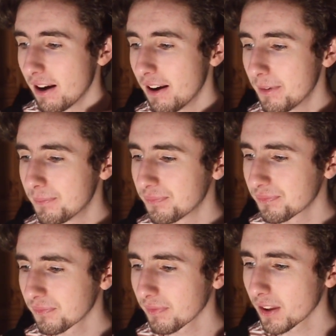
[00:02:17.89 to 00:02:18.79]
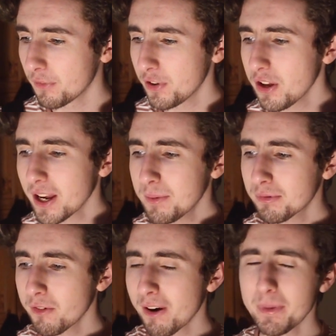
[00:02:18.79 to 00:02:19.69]
Um, video game
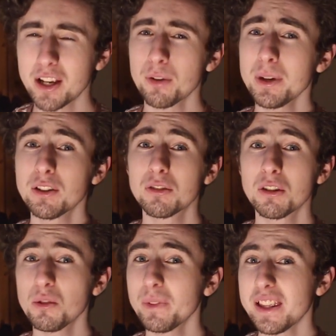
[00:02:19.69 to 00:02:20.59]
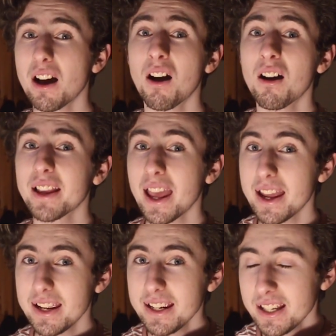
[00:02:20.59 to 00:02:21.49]
programming, it could be to do with the
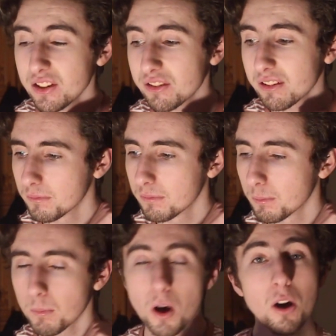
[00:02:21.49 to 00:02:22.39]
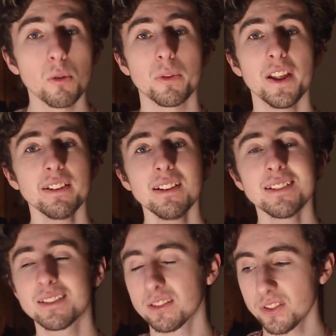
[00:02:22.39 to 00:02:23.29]
arcades. Oh, this
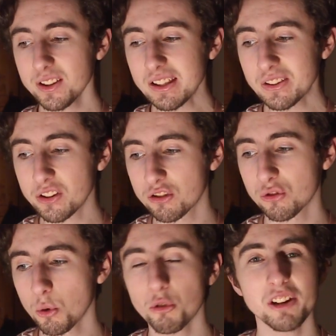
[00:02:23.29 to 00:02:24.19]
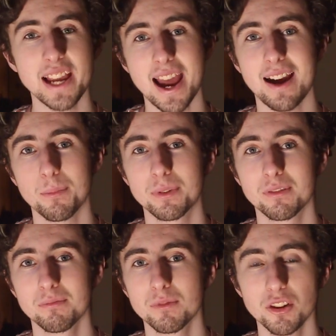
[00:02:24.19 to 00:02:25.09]
is this is the story
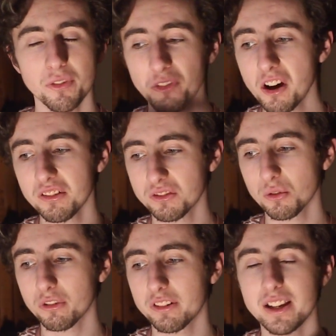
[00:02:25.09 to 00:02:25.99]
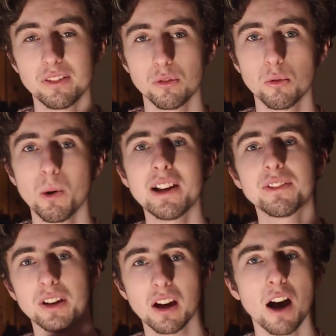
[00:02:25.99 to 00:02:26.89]
Happs. So the first story is
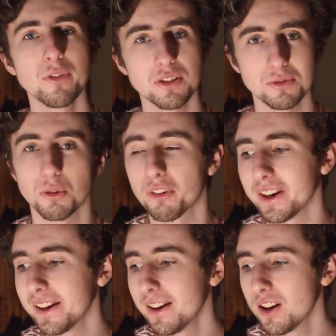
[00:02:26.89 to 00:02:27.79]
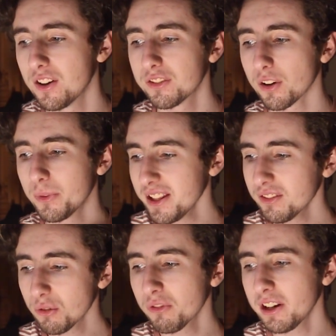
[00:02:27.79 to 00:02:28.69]
always the cover story. So this
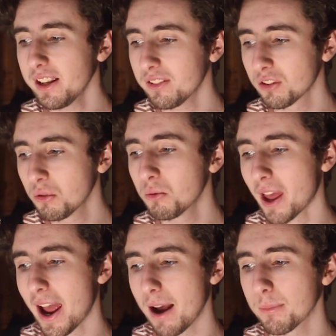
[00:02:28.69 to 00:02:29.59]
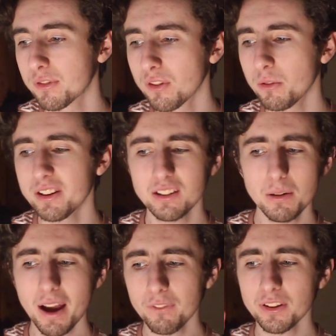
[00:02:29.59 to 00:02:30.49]
story is called Happs. So it's
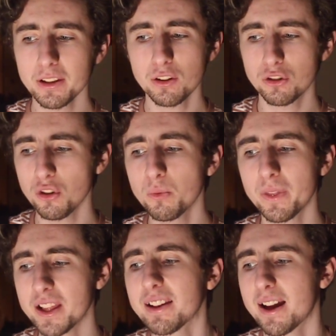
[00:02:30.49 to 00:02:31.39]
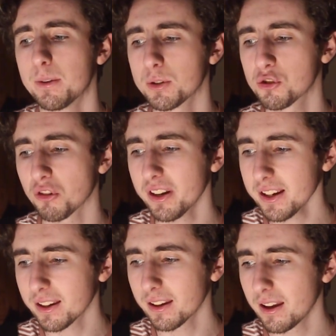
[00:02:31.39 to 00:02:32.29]
going to have something to do with this
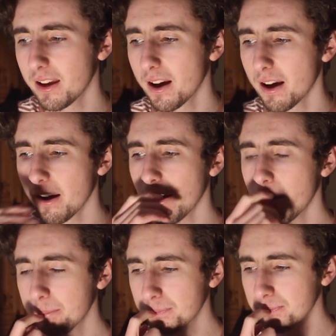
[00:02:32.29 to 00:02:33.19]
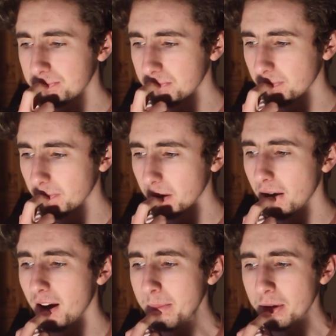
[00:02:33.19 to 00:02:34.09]
animatronic. Um,
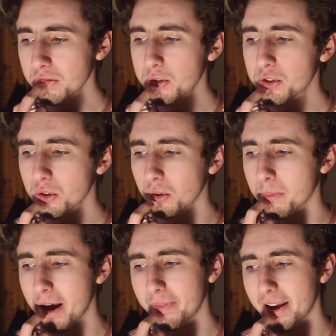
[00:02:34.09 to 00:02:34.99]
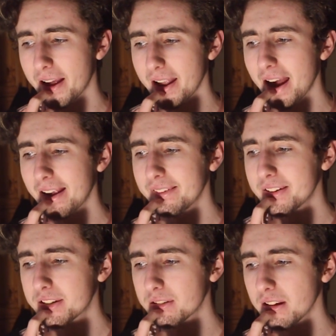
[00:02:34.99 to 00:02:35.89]
I'm not too sure about that.
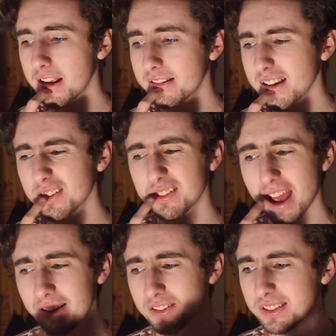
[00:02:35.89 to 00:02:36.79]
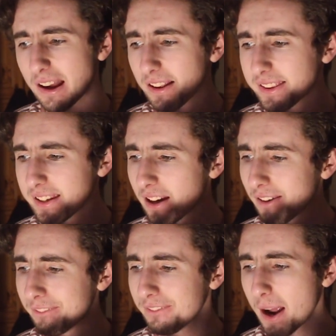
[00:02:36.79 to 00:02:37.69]
And it says, and starting
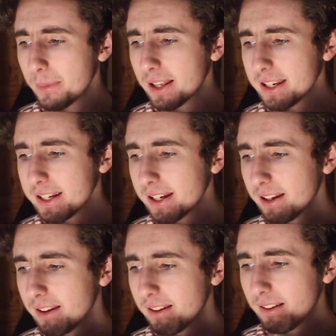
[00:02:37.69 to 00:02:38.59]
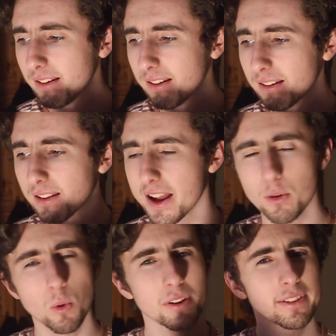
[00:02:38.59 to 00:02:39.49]
a family.
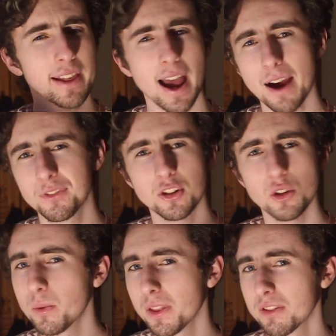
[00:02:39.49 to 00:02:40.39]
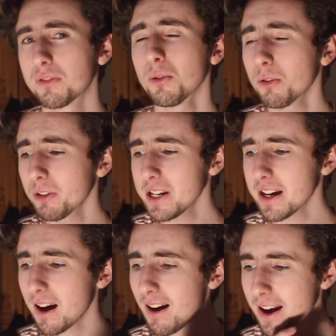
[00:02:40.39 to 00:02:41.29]
Like, what does that have to do with the
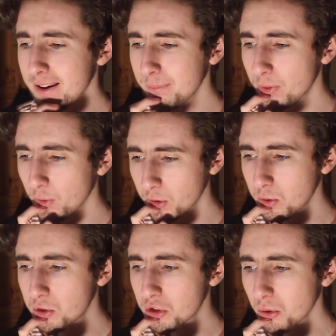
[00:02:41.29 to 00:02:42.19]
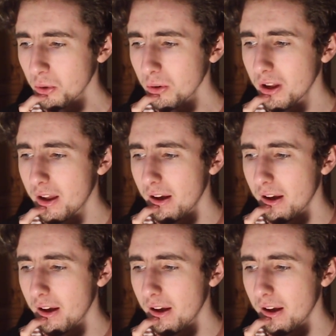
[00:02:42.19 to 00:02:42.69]
story? I'm not too sure.